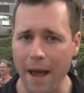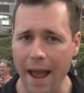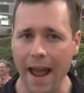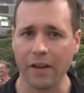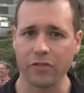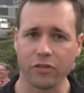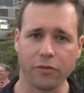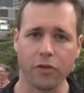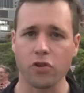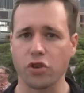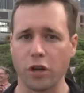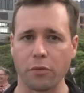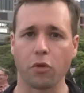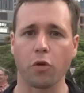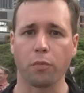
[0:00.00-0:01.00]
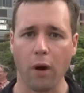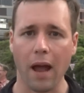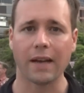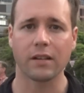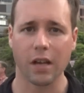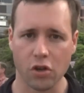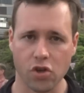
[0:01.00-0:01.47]
masks for general
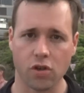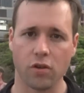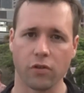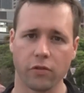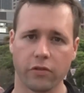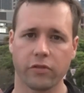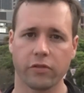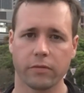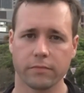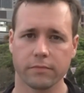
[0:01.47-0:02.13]
practitioners.